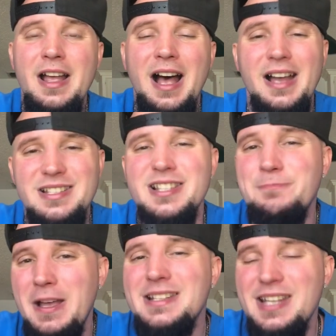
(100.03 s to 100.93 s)
I
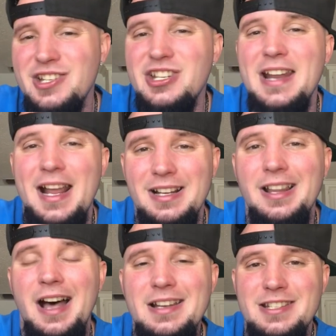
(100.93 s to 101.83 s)
suspect tension had a
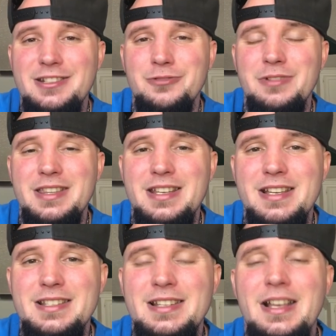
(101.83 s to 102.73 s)
lot to do with
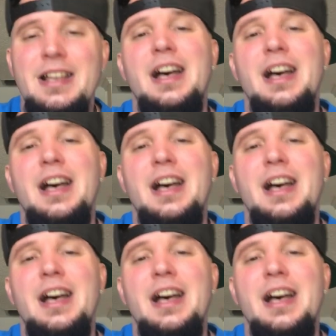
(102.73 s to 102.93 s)
this.